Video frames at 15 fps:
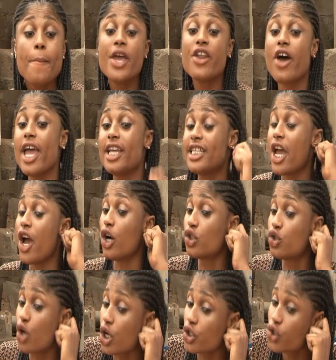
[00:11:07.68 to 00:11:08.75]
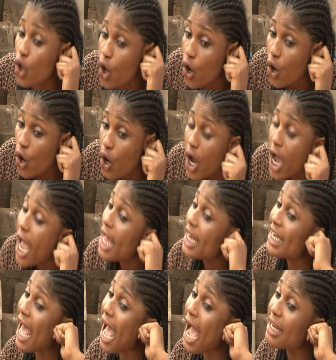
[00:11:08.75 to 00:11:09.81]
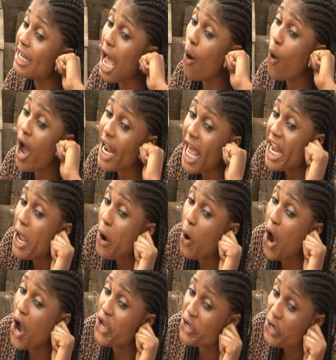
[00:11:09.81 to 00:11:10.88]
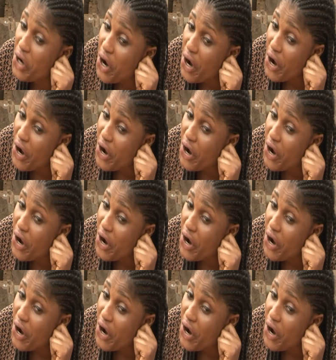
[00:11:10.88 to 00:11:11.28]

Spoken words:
May no enter your throat, oh. Now one I dey warn you.